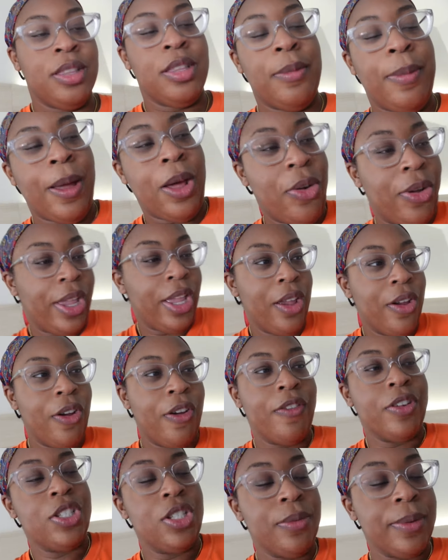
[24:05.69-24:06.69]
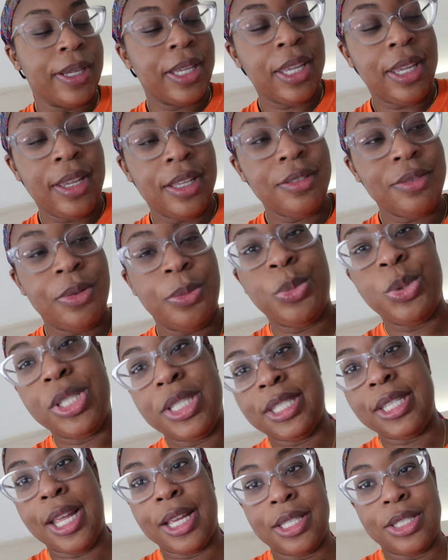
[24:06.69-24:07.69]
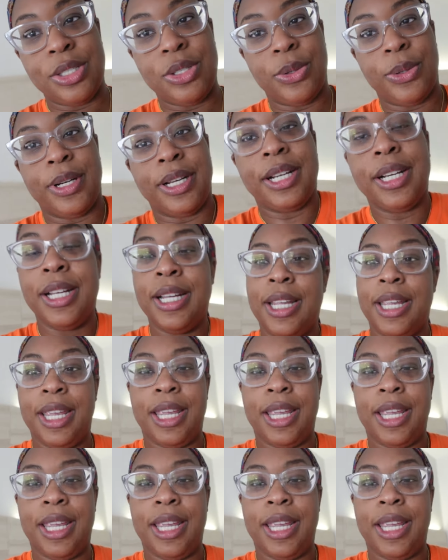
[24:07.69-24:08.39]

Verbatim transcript: the bottle and head over to Rakia's room, which is next door.